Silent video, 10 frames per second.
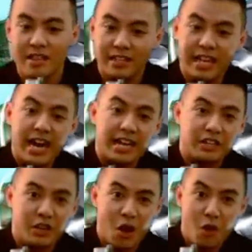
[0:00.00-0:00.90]
The
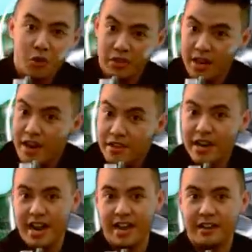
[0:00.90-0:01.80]
Diet Coke, on the
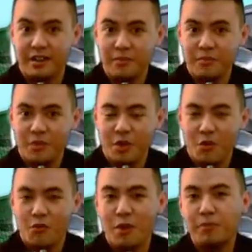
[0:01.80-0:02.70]
other hand,
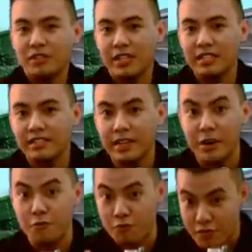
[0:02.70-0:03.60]
represents
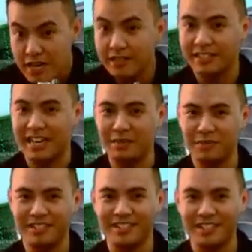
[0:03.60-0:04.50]
a
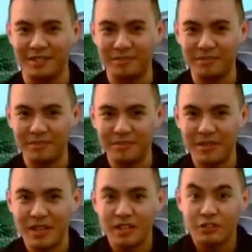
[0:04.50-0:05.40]
real-time system.
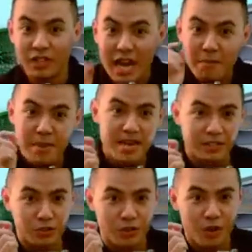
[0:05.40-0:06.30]
So that
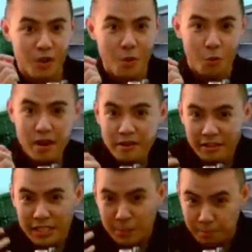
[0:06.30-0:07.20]
means we
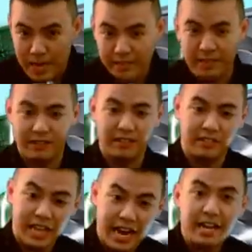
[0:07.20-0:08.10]
are expecting
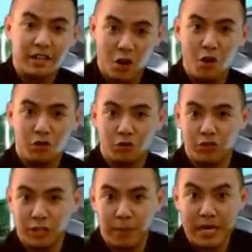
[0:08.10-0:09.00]
this Diet Coke to
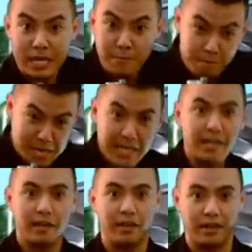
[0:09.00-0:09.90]
respond
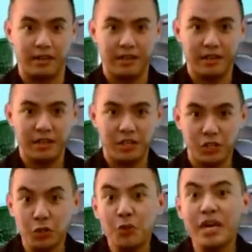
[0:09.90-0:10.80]
immediately
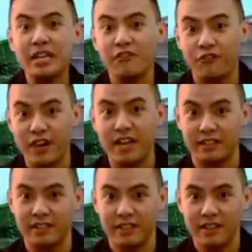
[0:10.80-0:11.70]
to an
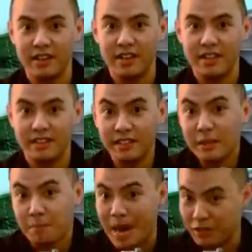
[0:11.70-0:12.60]
event that
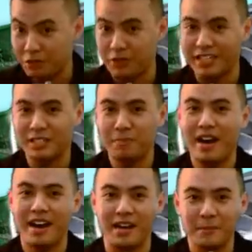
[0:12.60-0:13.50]
is about to
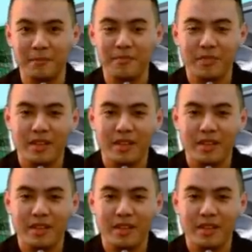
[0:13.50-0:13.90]
transpire.